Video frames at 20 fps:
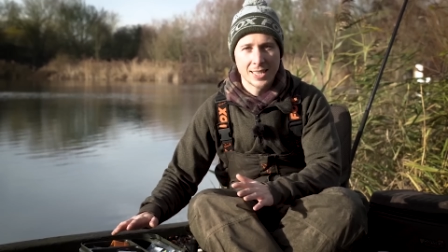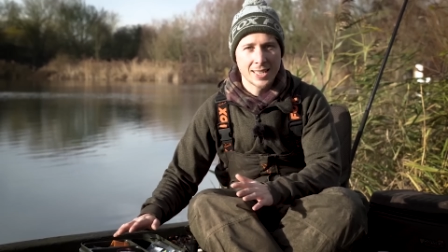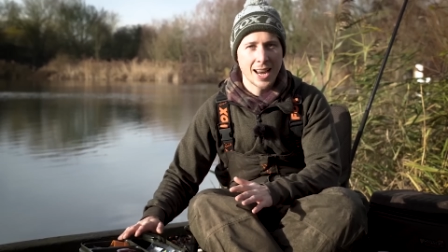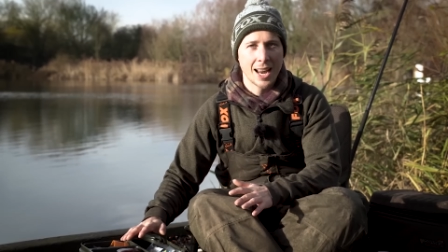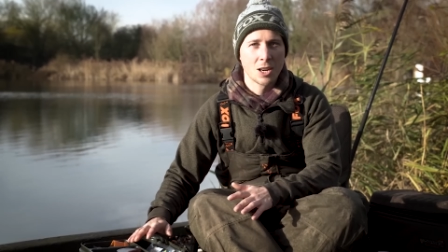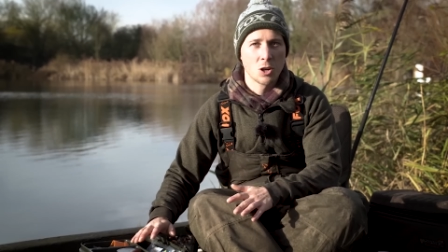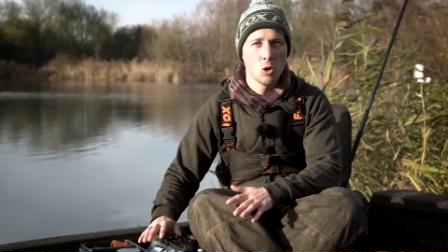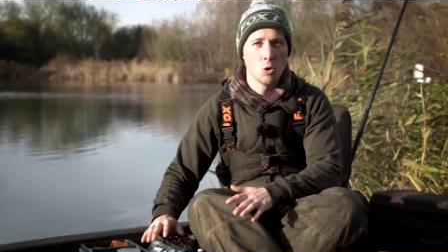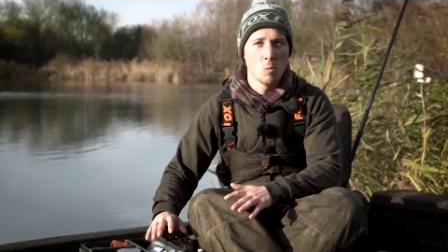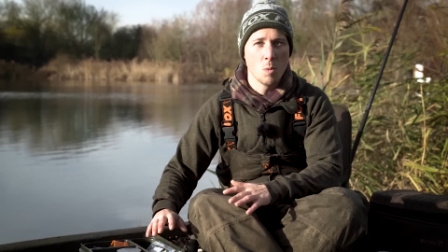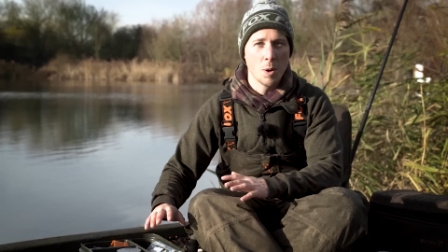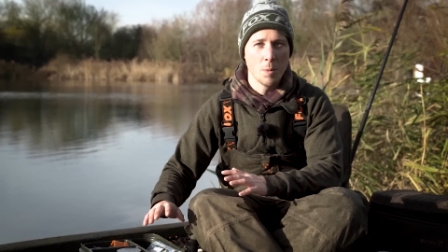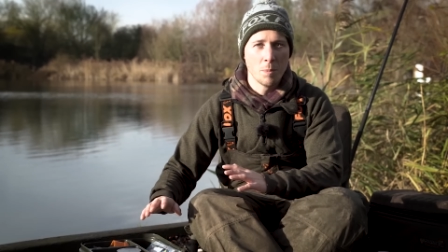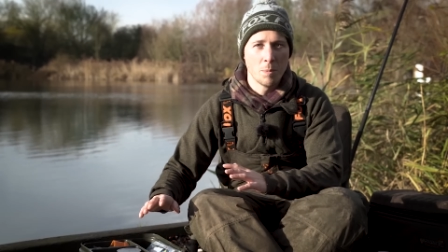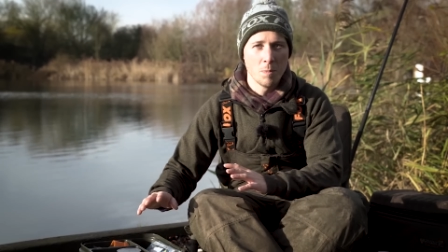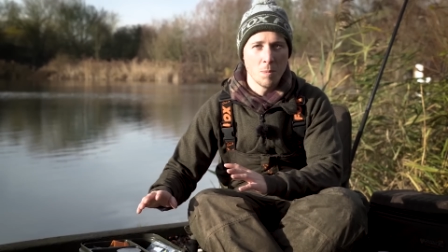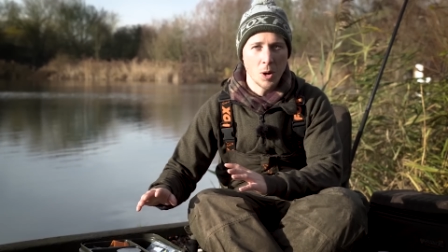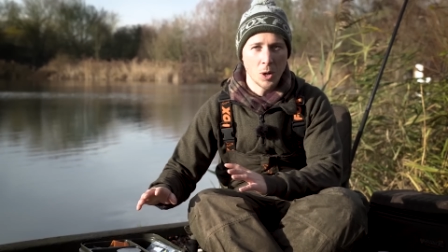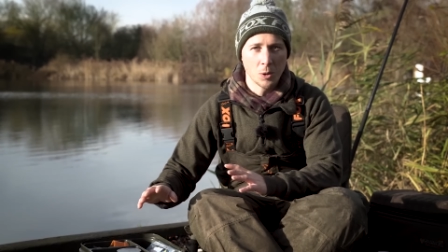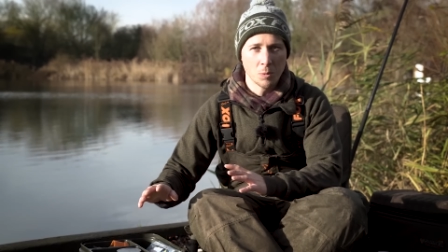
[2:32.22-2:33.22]
tackle,
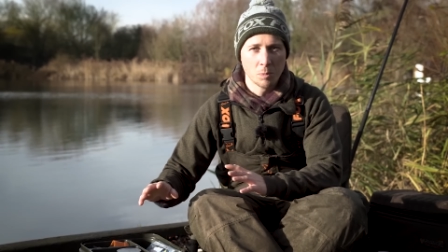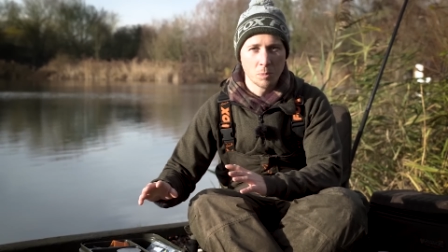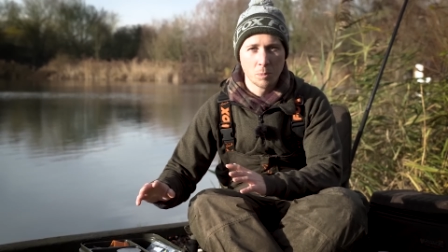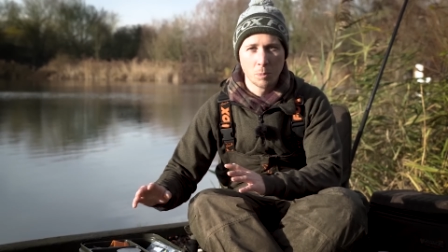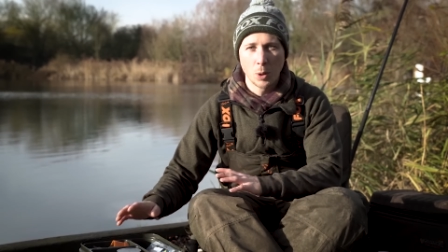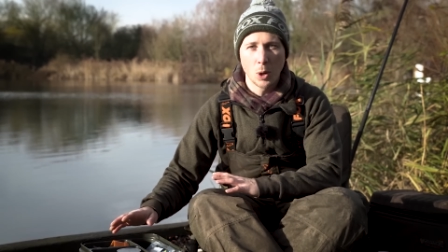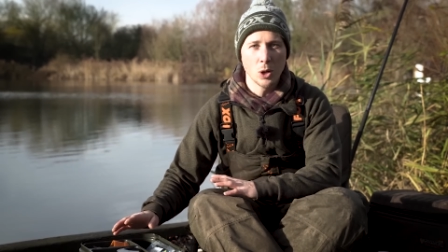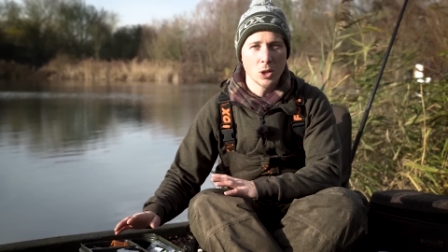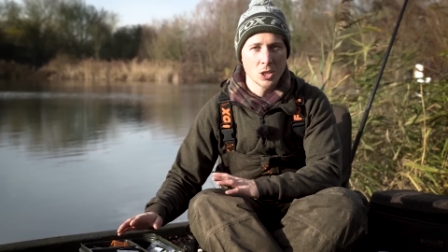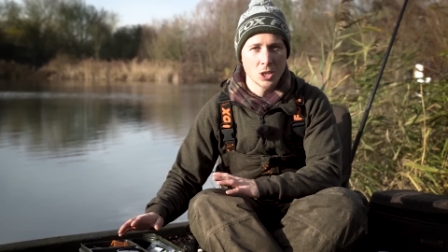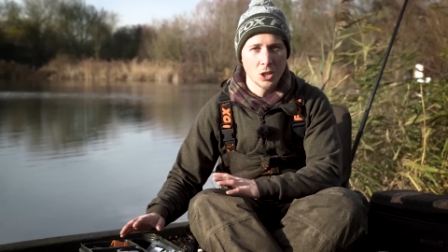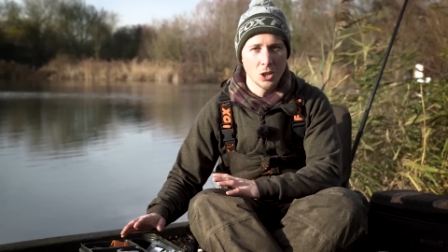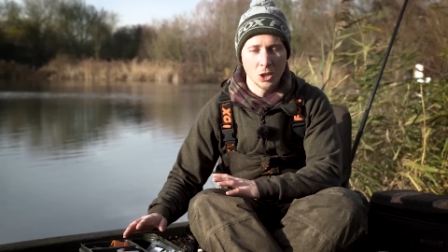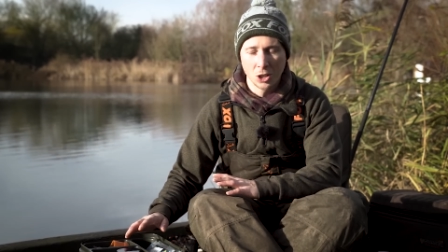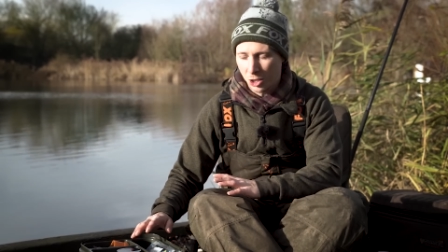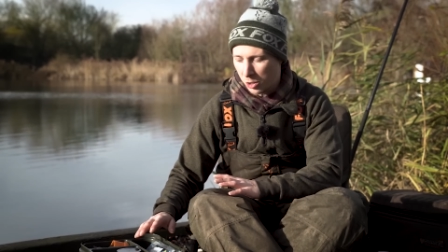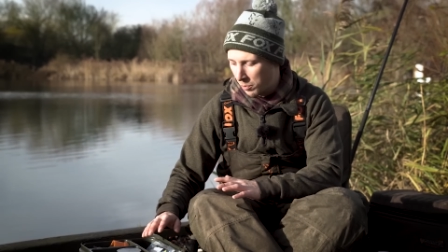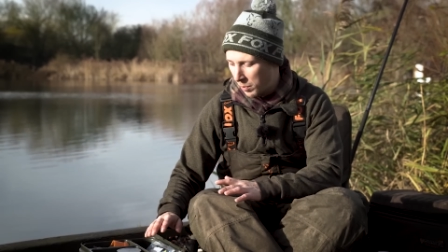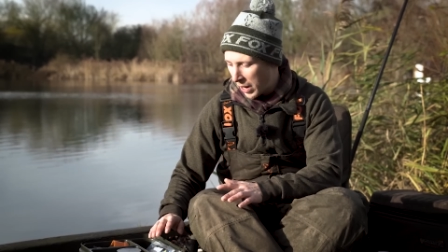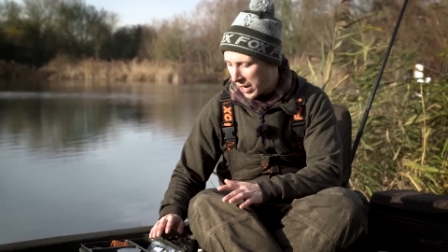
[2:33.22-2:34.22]
my pots of
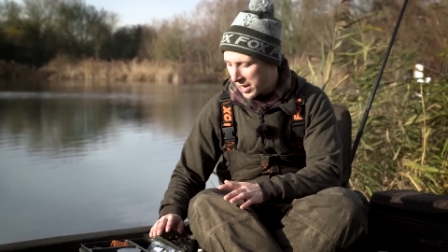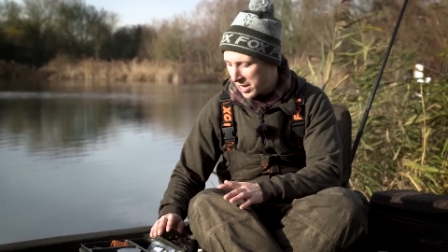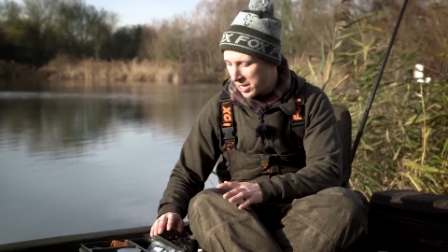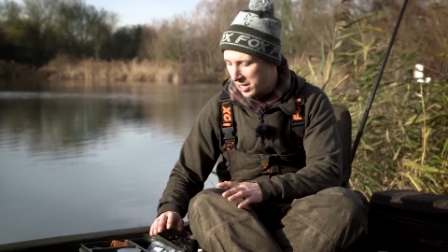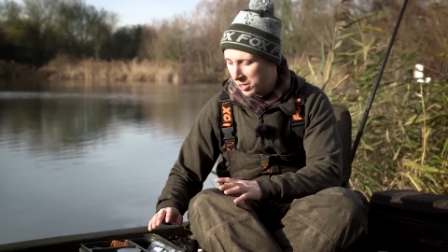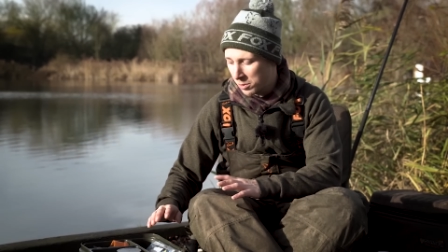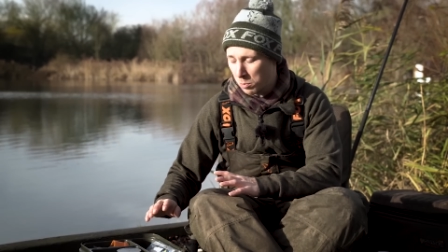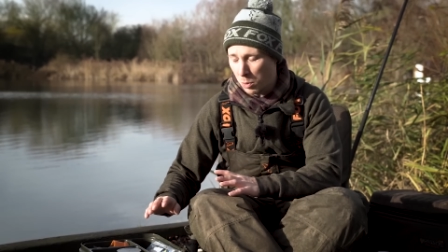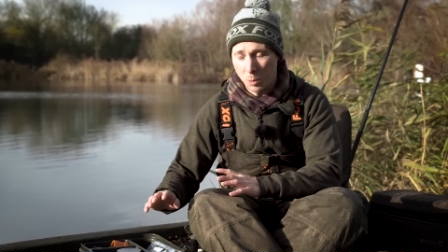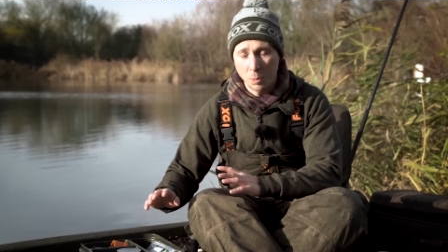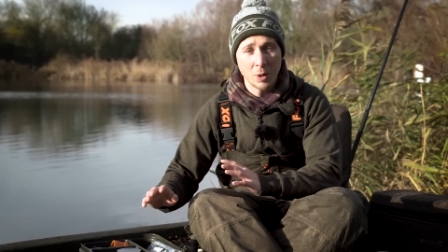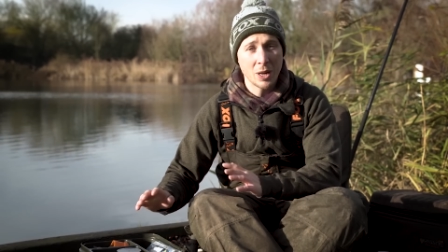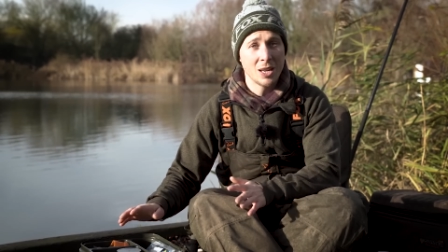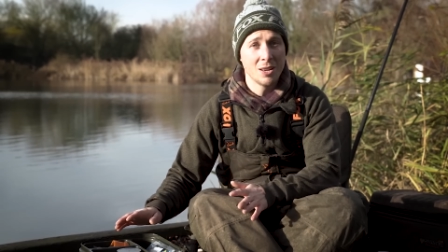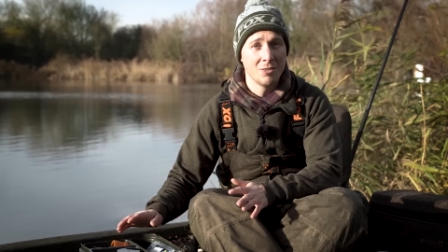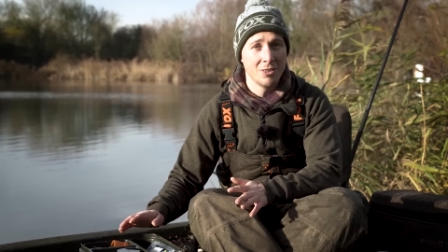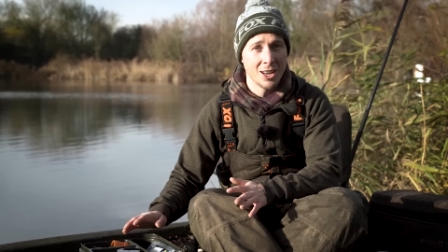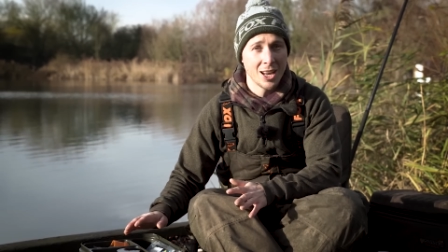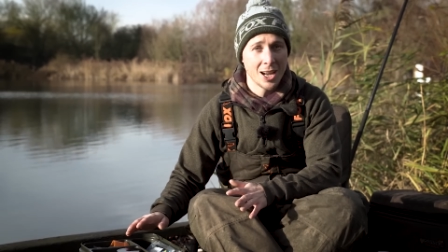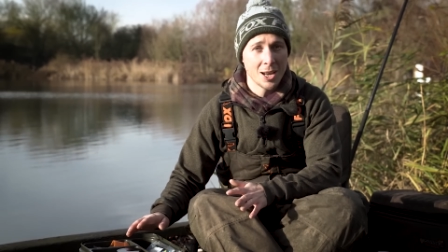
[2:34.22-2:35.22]
hook baits, my
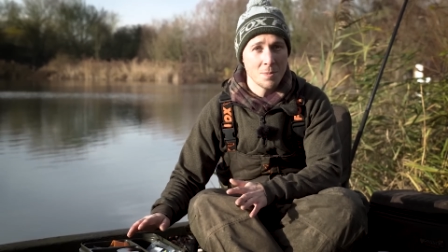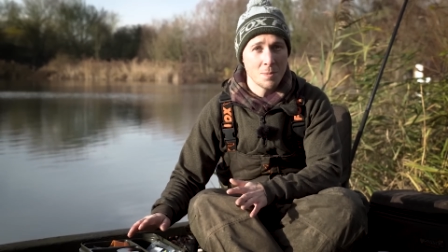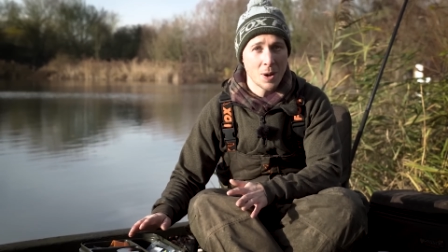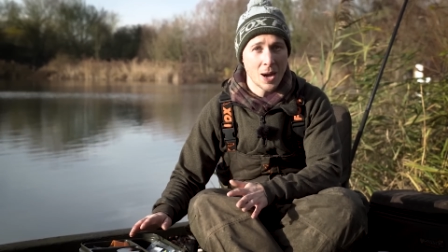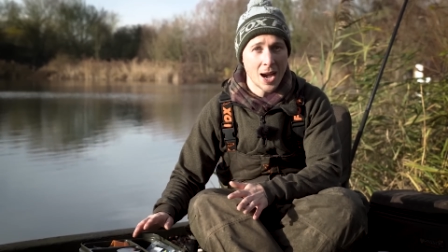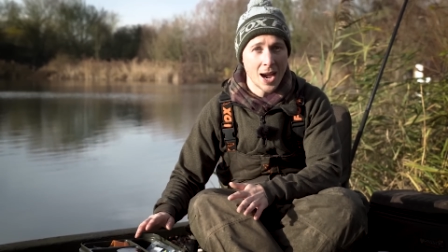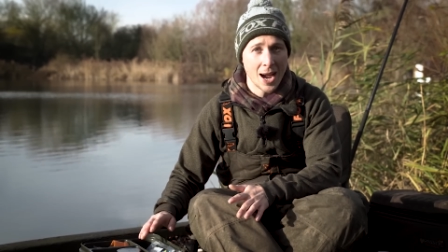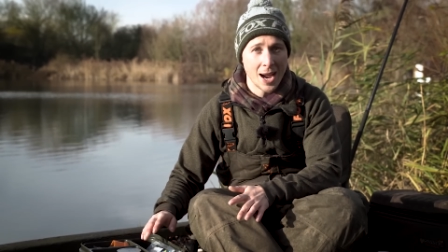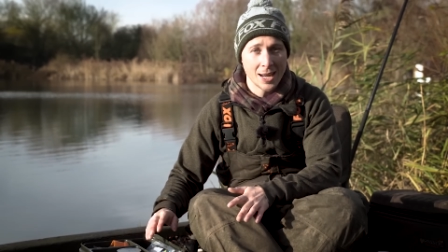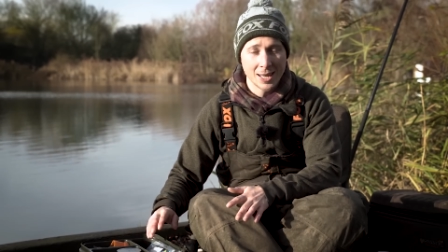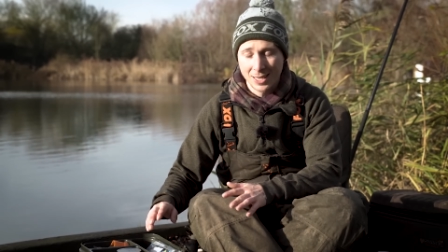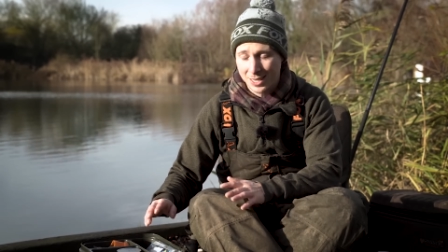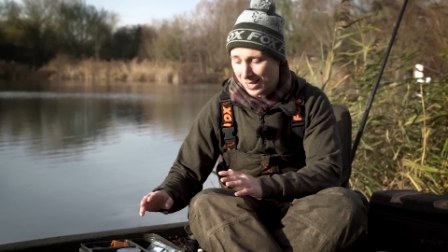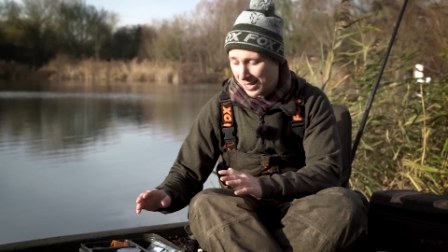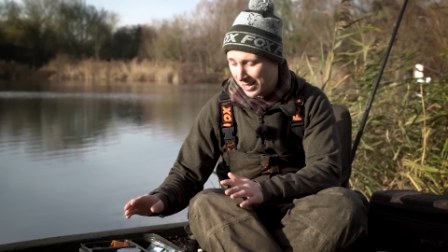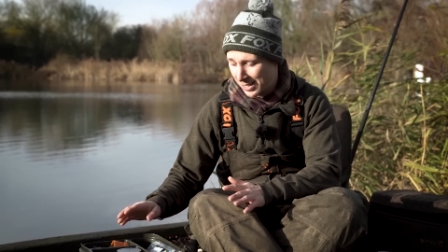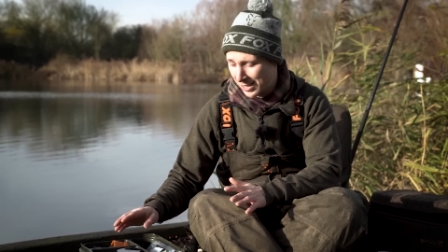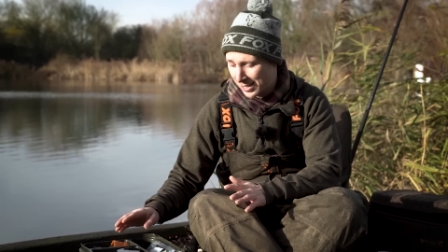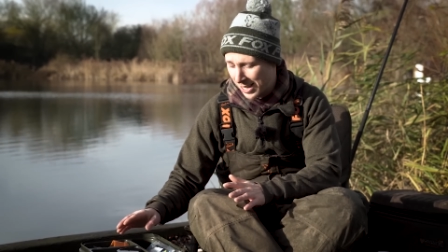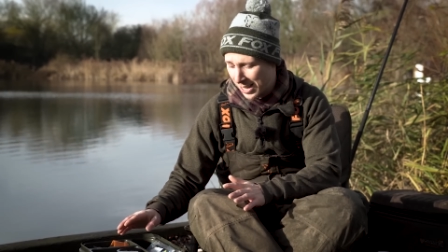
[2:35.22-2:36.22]
PVA bags,
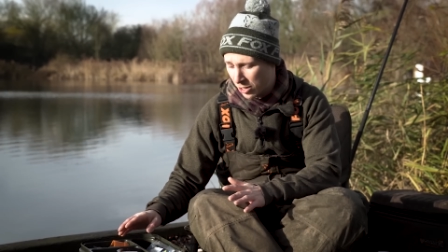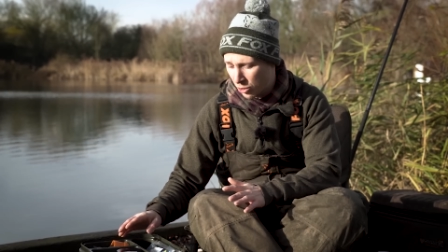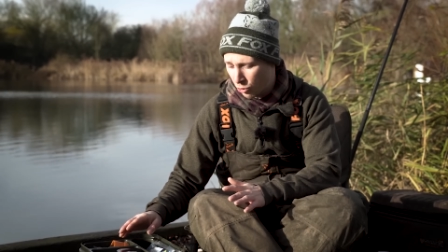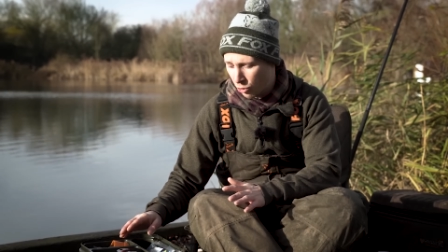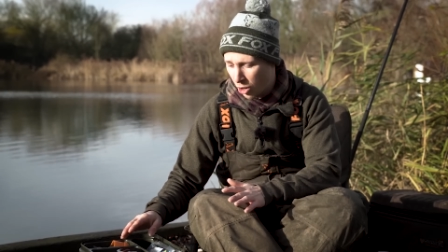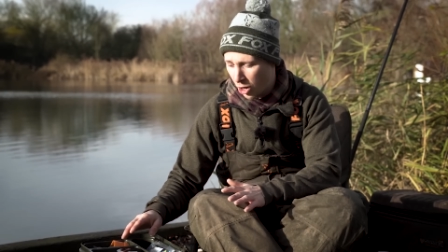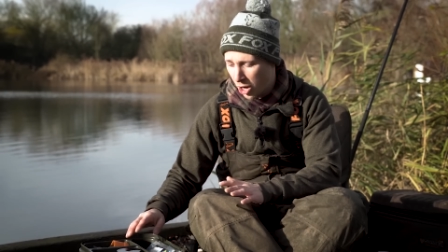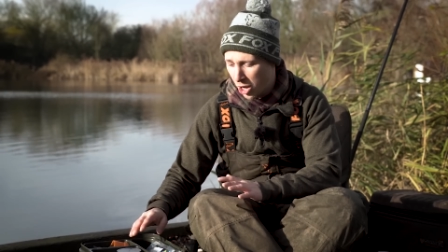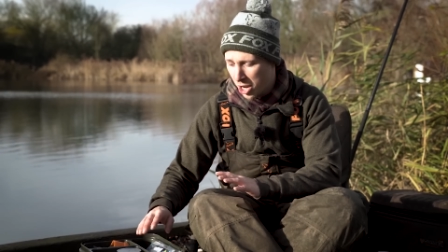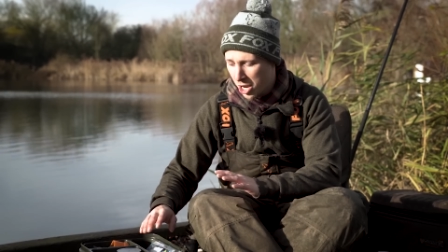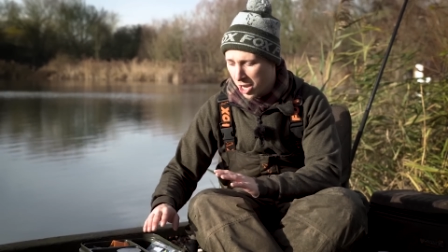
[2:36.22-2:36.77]
etc.